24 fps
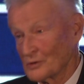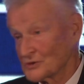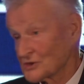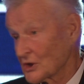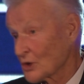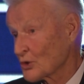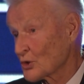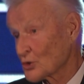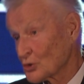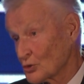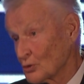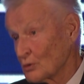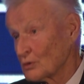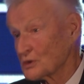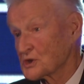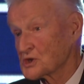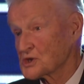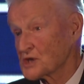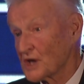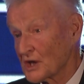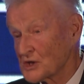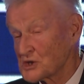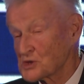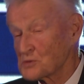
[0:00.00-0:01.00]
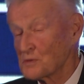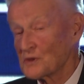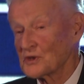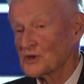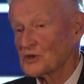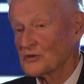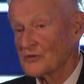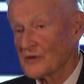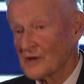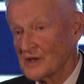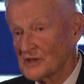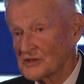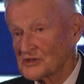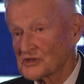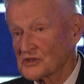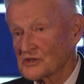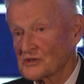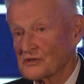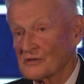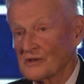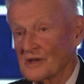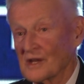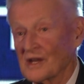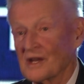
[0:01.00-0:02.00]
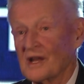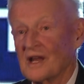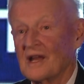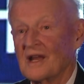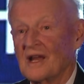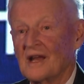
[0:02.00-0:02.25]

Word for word: was a cruel judgment of history